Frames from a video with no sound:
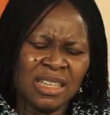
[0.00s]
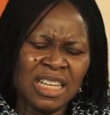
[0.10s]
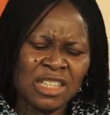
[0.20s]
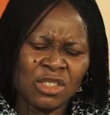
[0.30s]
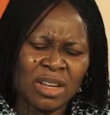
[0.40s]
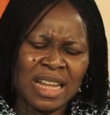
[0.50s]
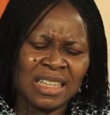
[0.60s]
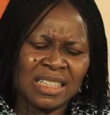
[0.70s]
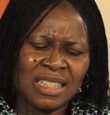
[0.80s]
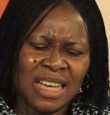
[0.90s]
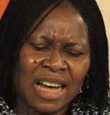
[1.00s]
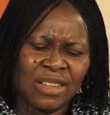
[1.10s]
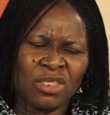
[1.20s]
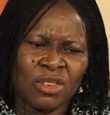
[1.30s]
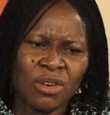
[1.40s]
It's not that they are
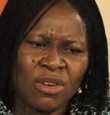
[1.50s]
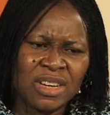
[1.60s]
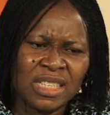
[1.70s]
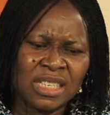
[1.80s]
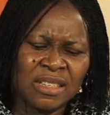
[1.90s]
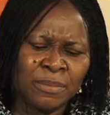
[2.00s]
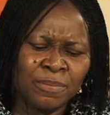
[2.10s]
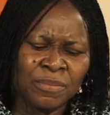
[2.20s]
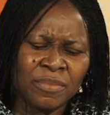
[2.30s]
tolerating